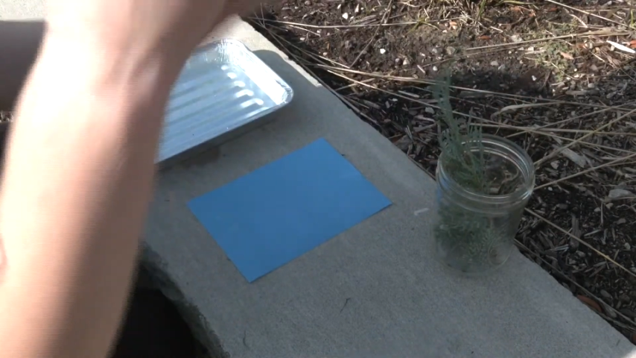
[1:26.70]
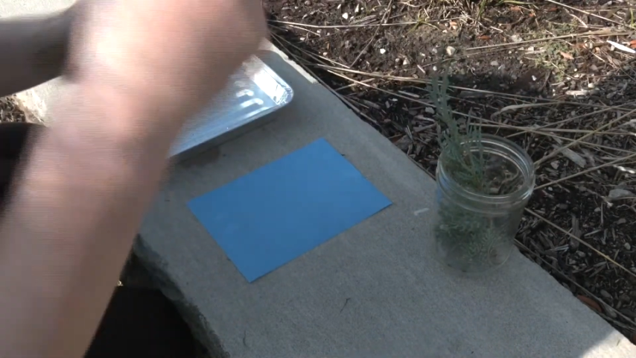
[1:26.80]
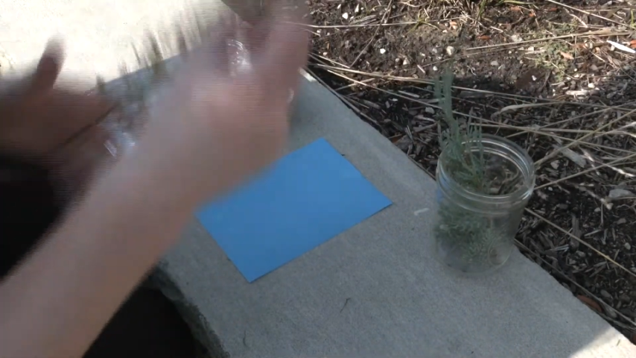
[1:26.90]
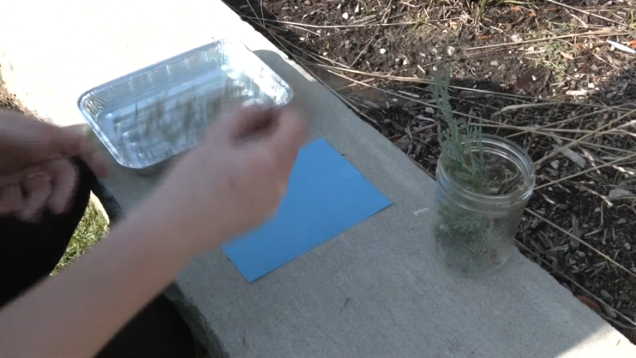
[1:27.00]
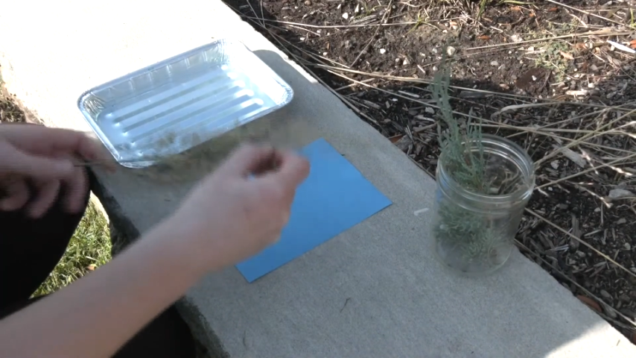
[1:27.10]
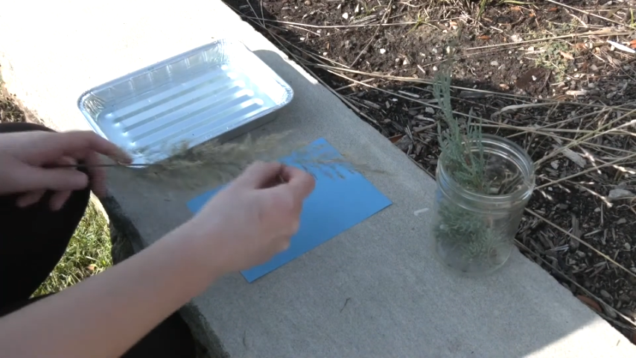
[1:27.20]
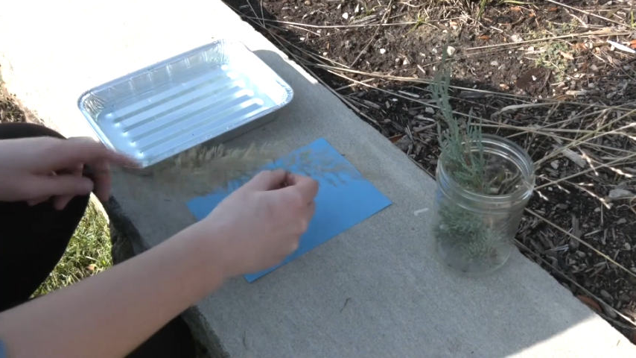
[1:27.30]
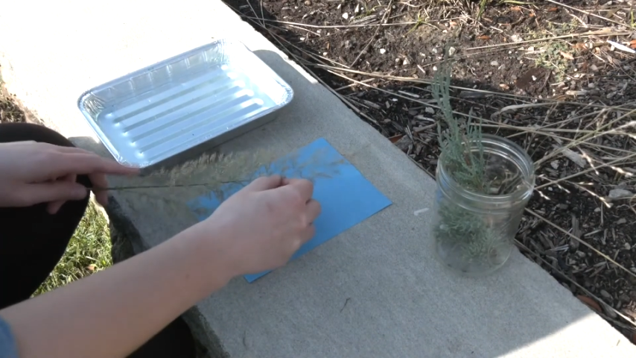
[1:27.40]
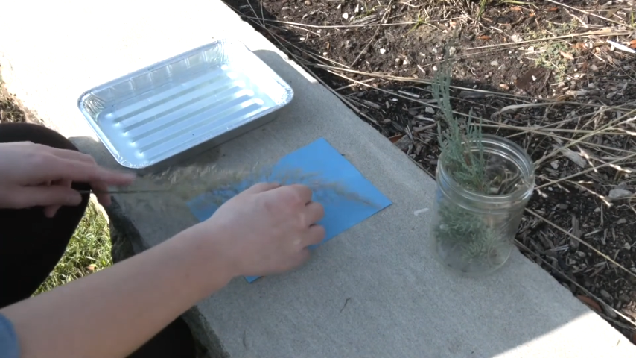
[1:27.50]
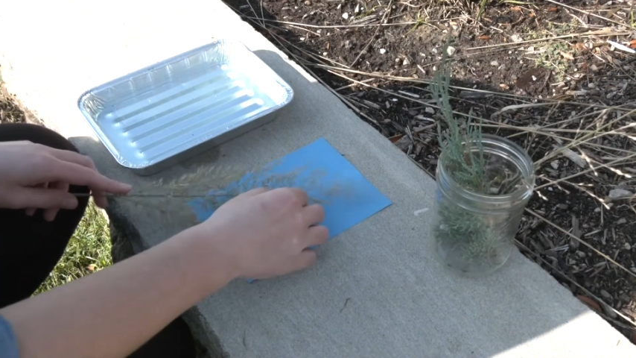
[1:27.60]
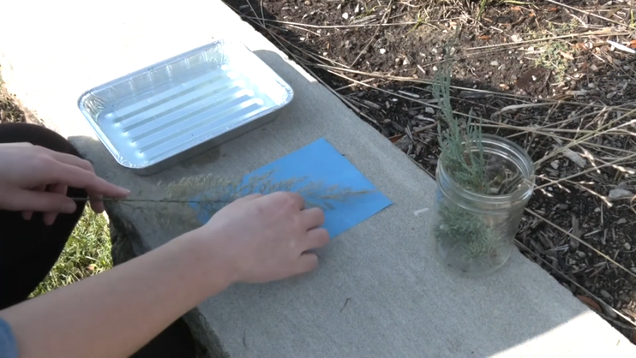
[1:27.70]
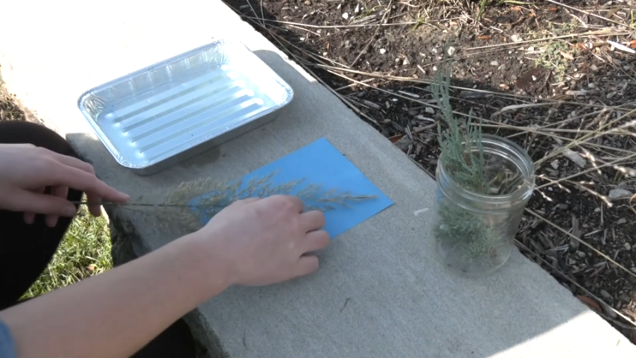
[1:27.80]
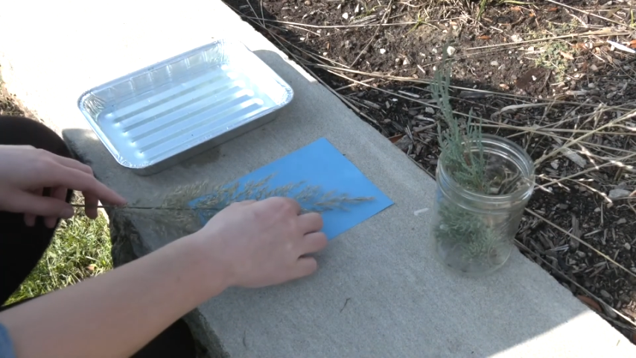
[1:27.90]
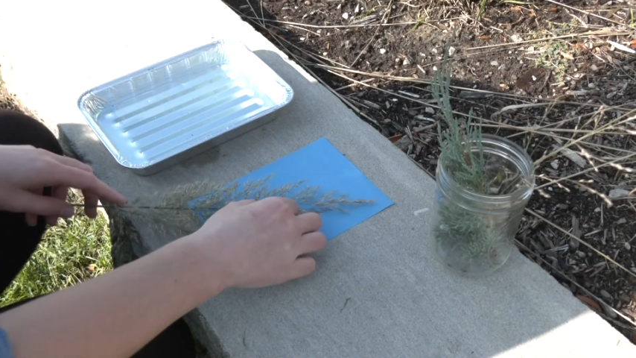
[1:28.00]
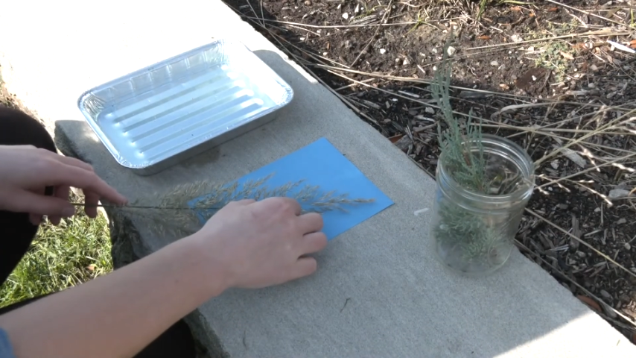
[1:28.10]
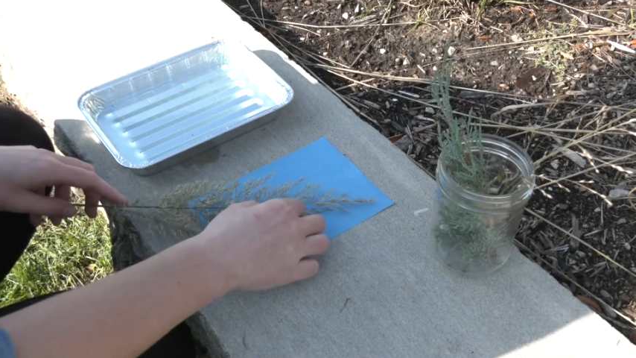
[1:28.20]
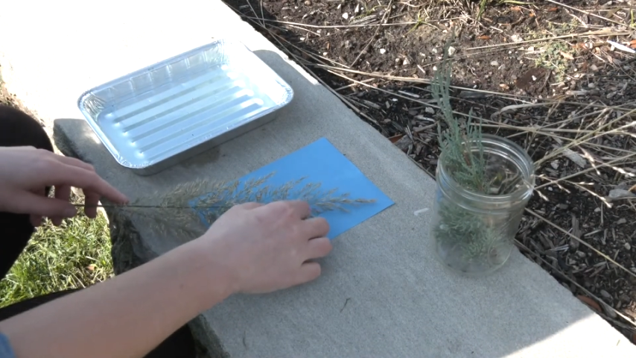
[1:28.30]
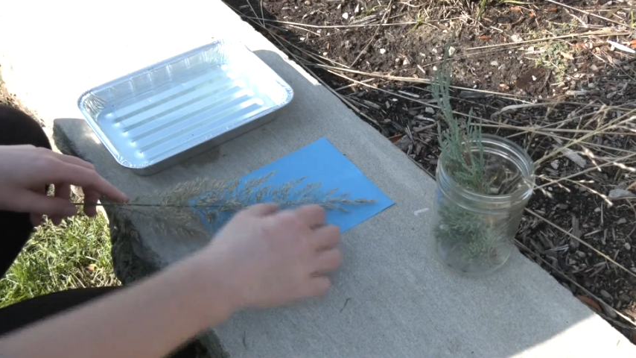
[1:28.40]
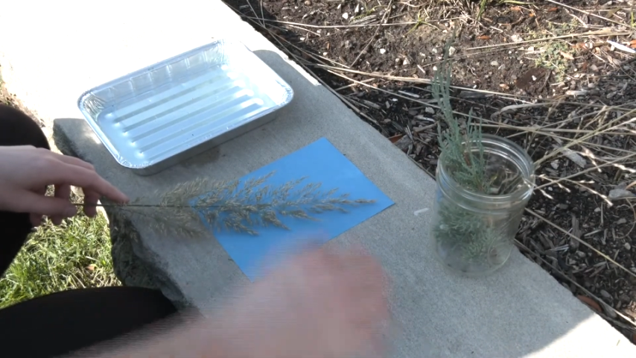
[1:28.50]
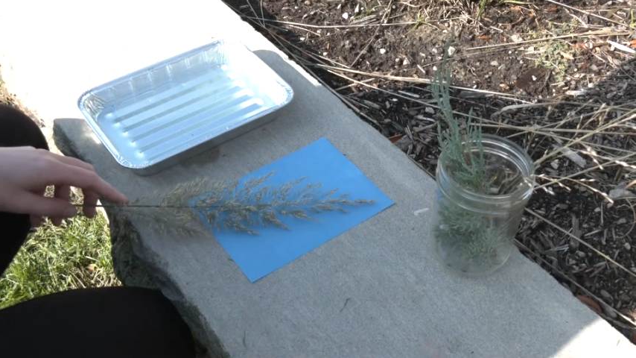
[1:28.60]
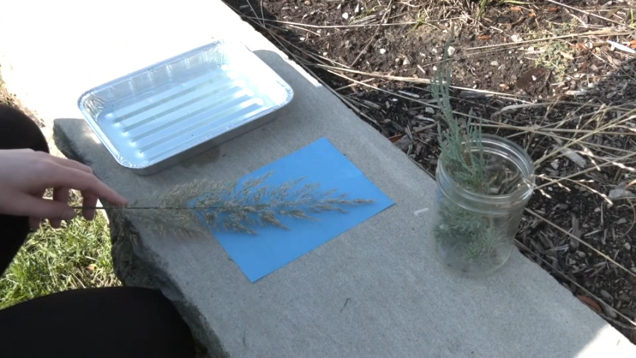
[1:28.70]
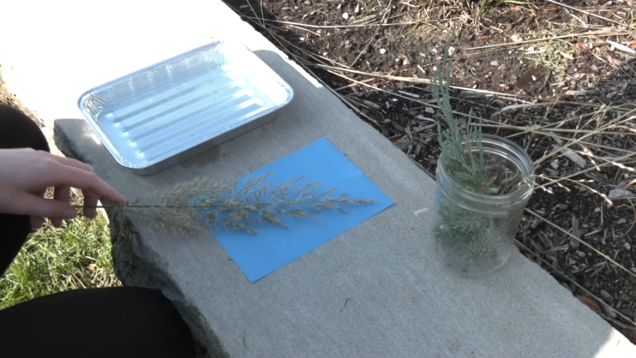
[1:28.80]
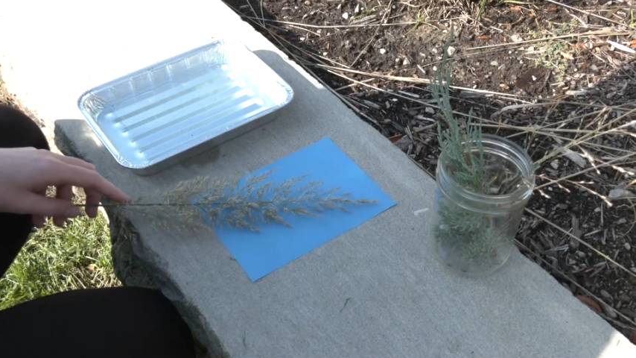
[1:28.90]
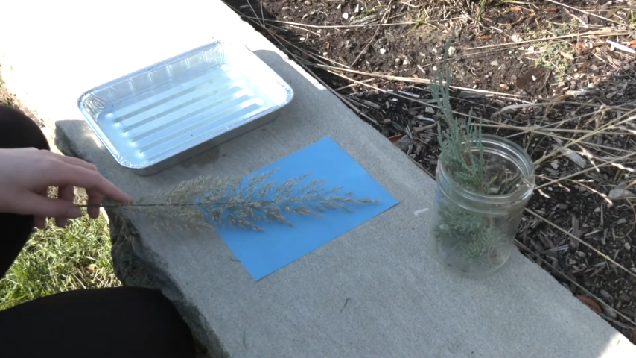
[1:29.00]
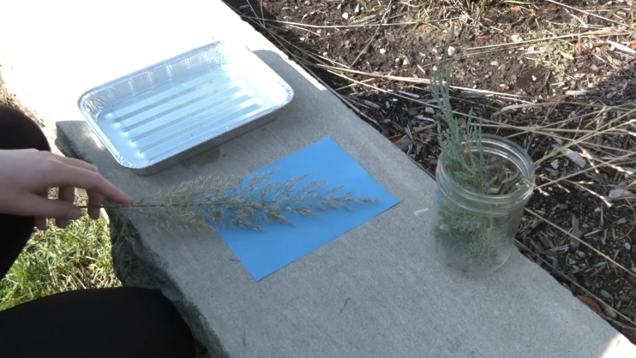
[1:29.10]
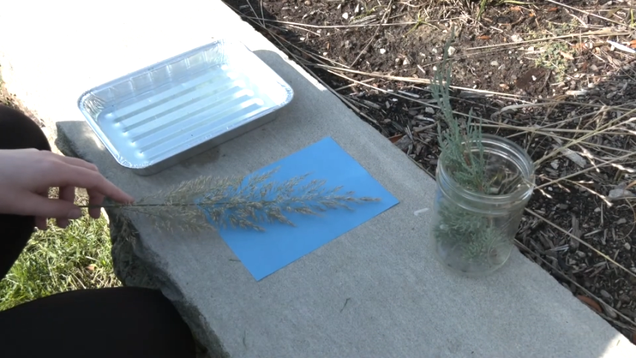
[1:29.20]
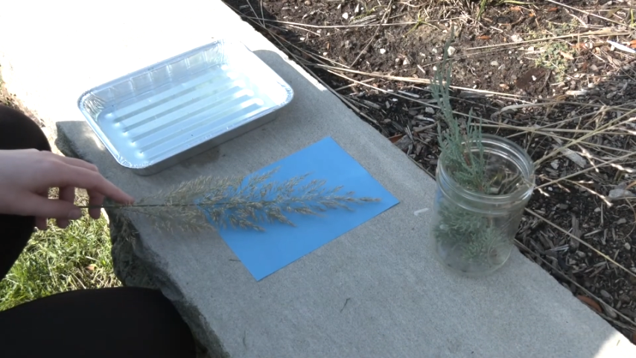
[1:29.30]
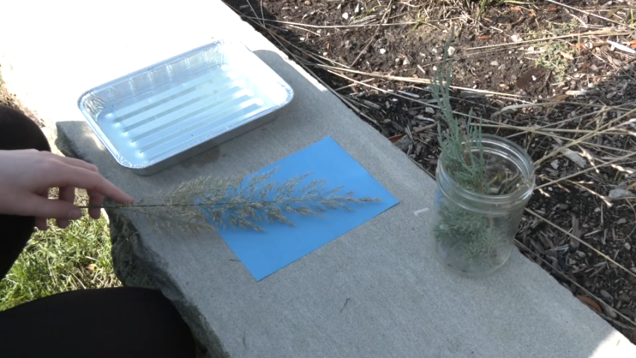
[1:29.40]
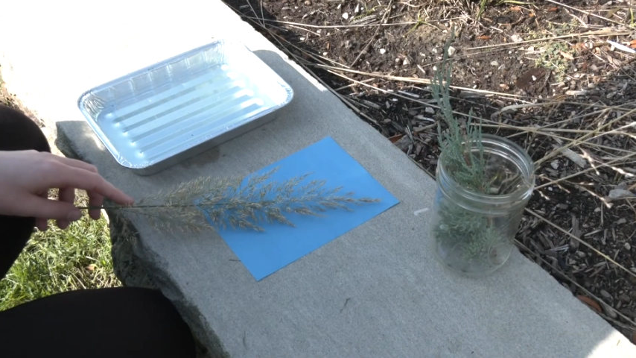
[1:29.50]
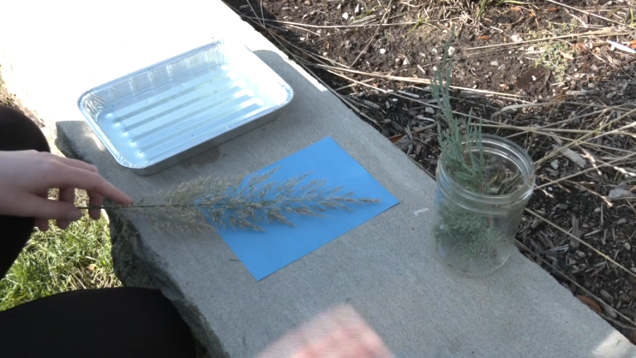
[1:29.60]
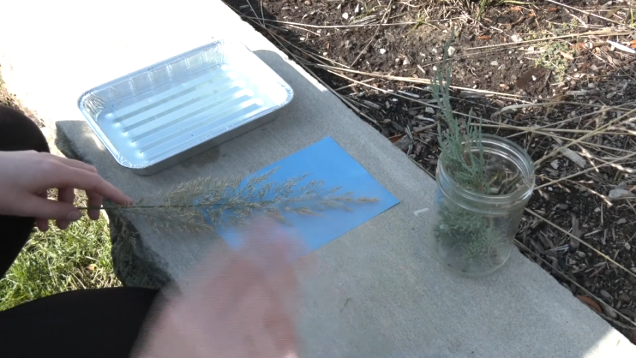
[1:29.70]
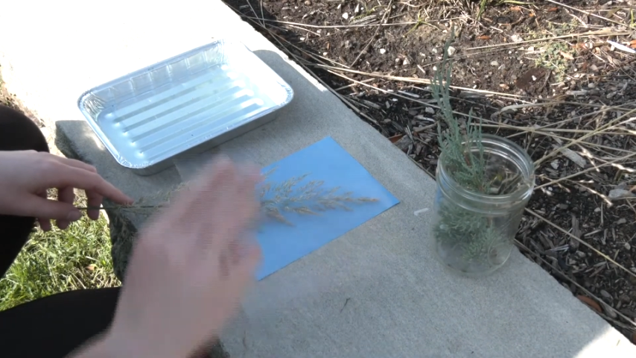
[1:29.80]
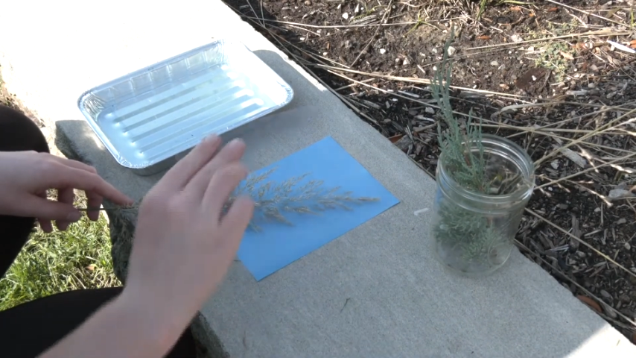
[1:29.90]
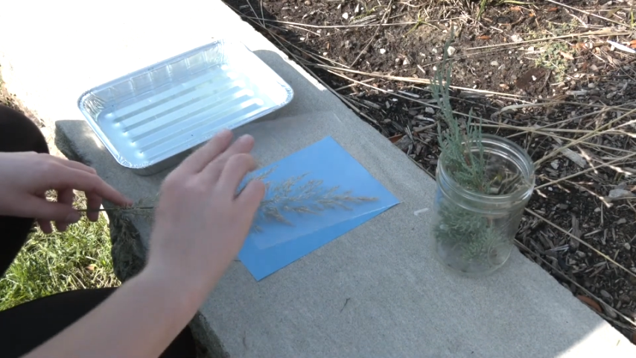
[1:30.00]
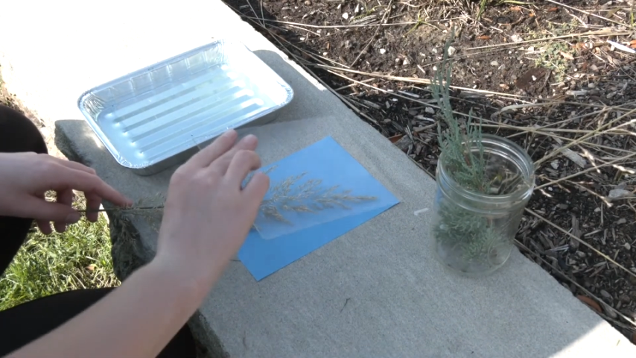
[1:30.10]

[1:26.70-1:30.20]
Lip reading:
[unreadable: no face in view]